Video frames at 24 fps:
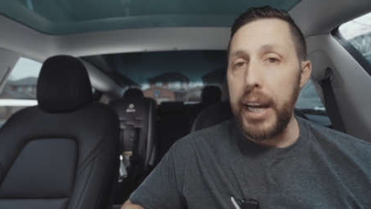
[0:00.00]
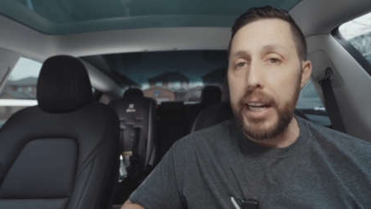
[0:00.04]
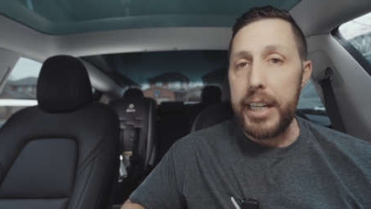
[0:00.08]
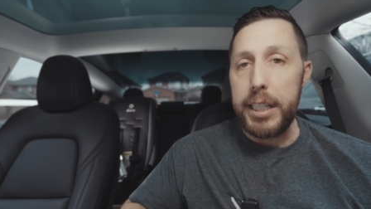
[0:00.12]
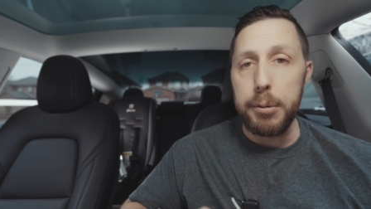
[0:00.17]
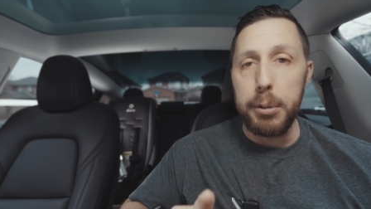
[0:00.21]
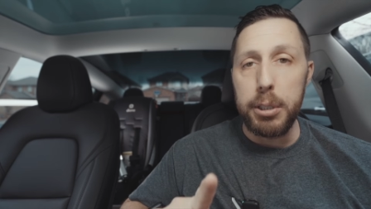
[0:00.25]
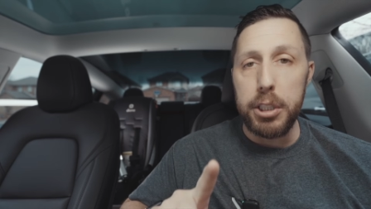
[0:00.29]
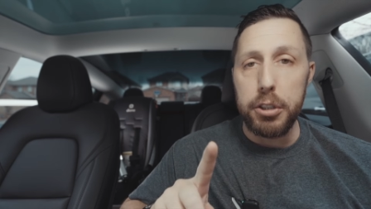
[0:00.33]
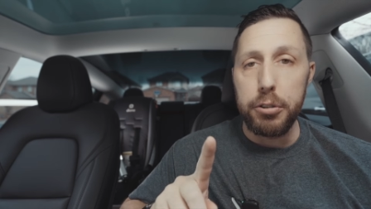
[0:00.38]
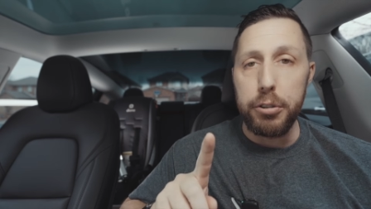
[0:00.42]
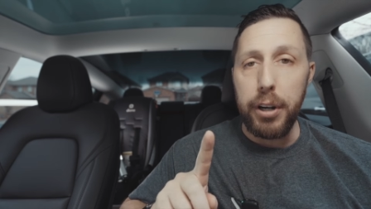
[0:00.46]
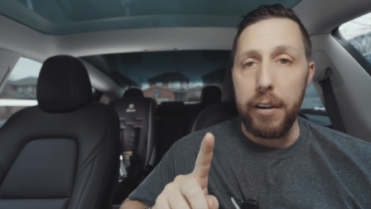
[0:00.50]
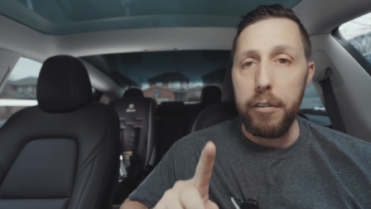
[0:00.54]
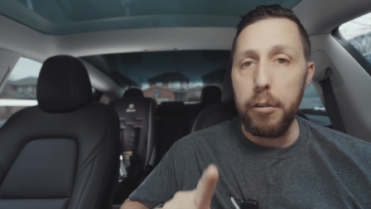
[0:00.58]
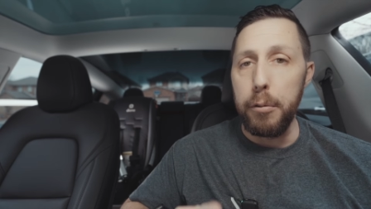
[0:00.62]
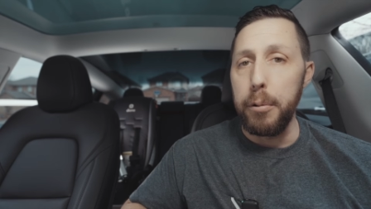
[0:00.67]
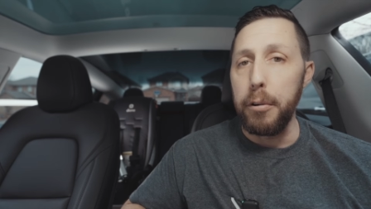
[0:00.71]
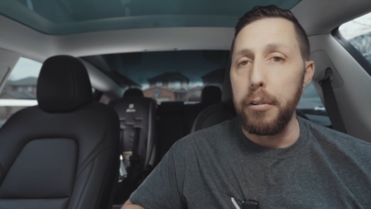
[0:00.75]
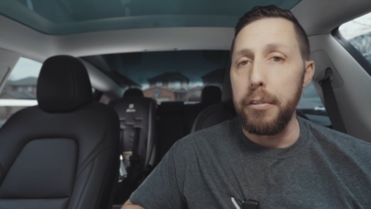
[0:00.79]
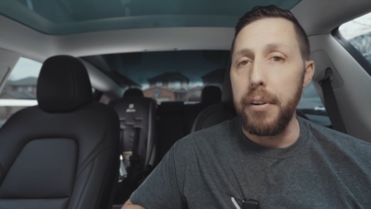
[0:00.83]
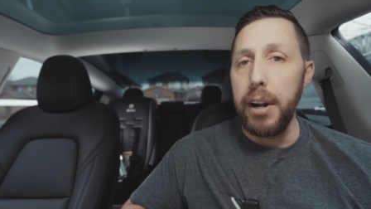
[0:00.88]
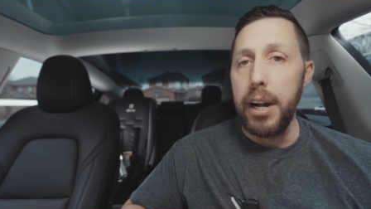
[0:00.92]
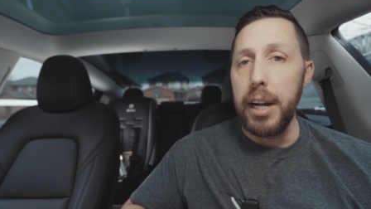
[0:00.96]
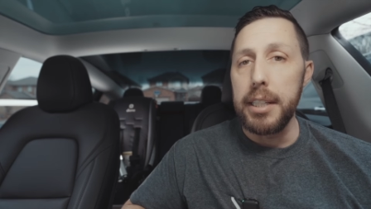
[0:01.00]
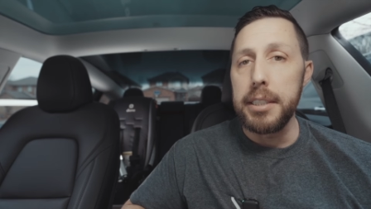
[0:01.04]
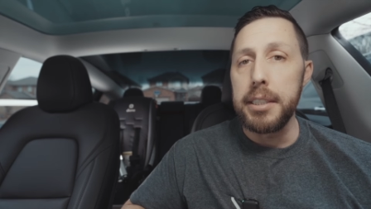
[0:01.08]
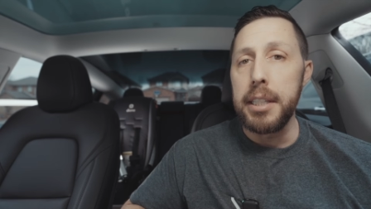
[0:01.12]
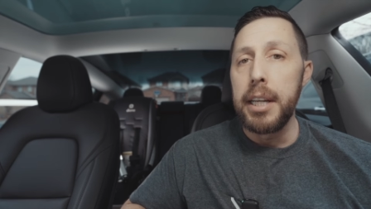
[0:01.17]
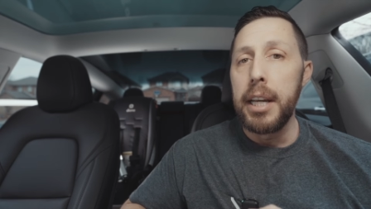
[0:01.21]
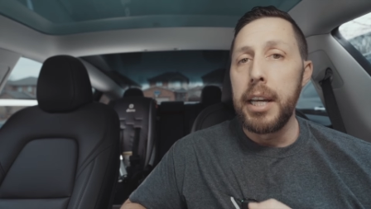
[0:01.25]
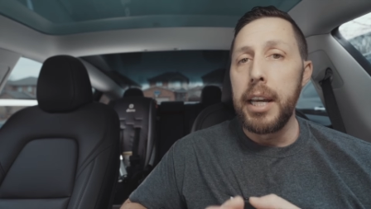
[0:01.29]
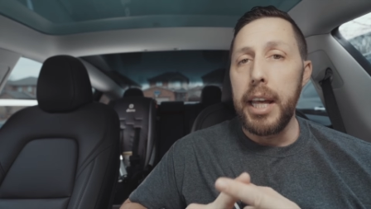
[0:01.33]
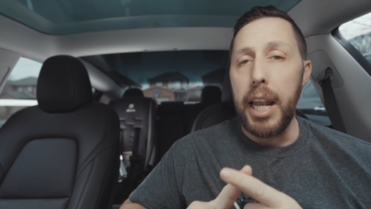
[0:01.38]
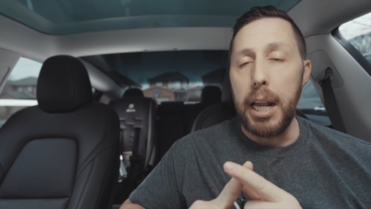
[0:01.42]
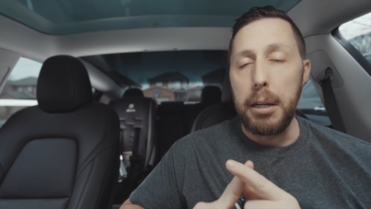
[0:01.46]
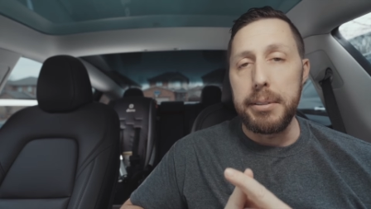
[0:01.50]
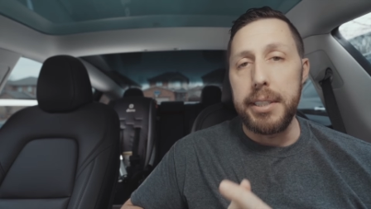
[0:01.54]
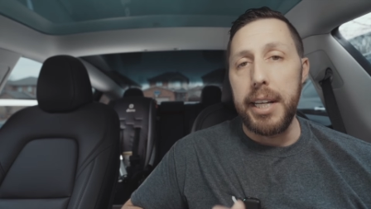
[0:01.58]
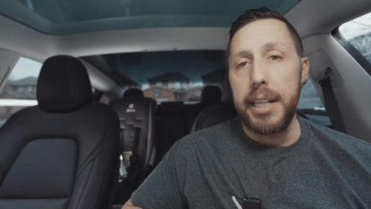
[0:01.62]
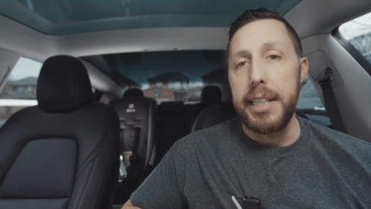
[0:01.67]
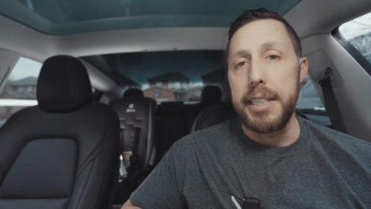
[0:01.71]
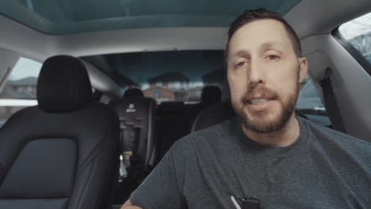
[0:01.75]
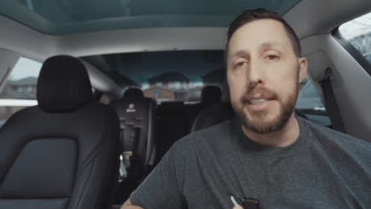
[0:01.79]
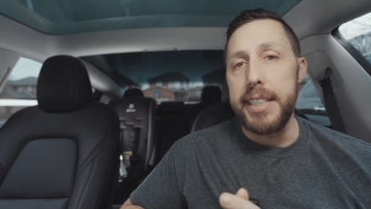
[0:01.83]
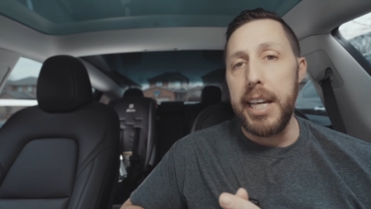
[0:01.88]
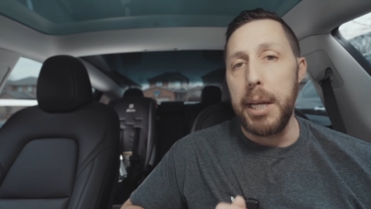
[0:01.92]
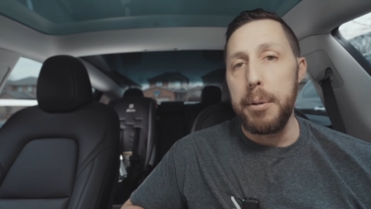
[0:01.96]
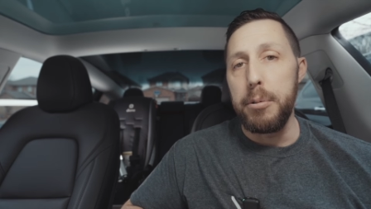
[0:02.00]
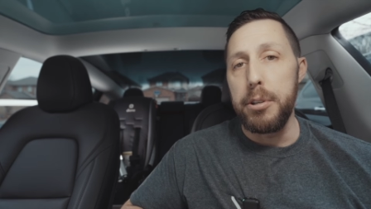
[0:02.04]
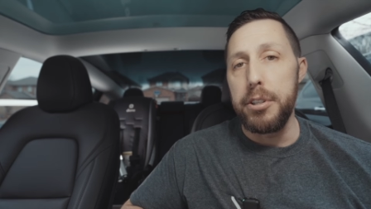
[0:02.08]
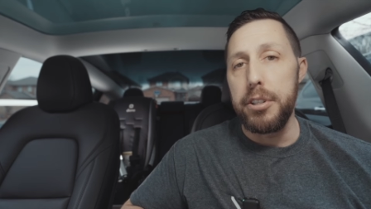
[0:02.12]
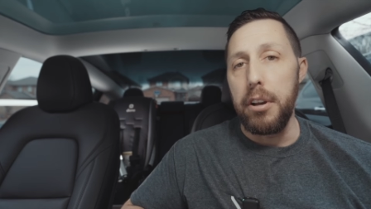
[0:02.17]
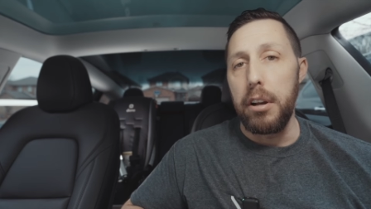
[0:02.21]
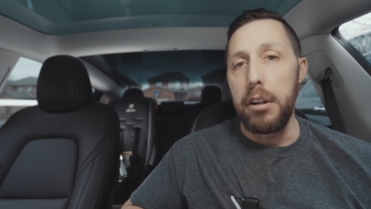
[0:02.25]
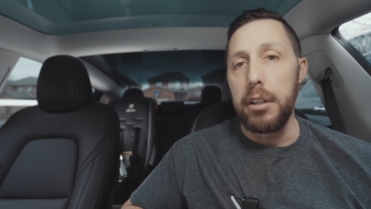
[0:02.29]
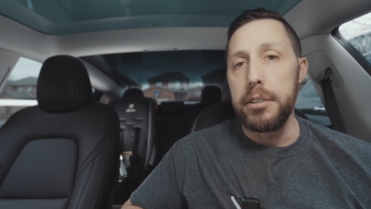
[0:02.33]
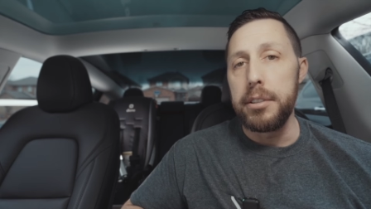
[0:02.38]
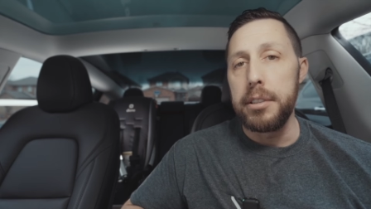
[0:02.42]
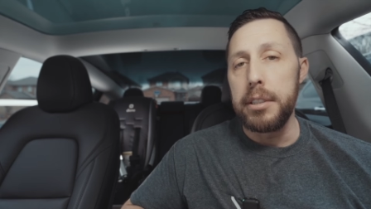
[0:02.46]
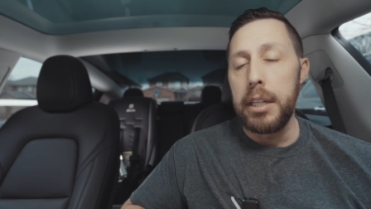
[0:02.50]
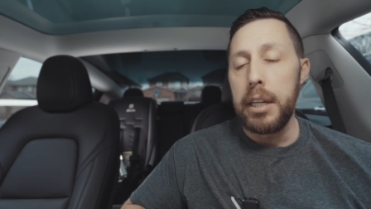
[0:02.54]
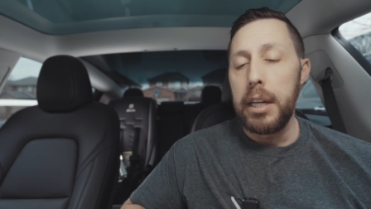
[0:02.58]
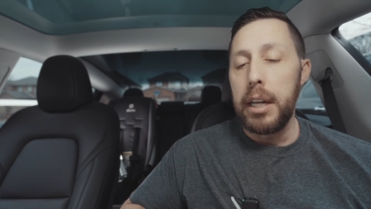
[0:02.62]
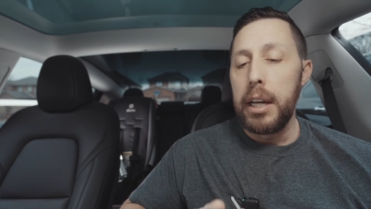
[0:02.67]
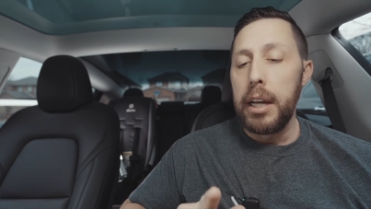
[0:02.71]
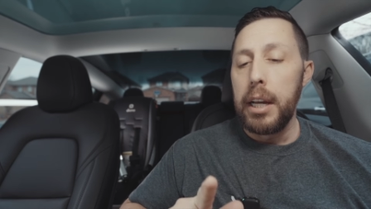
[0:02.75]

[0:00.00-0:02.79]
I switched driver profiles and I was getting the same results,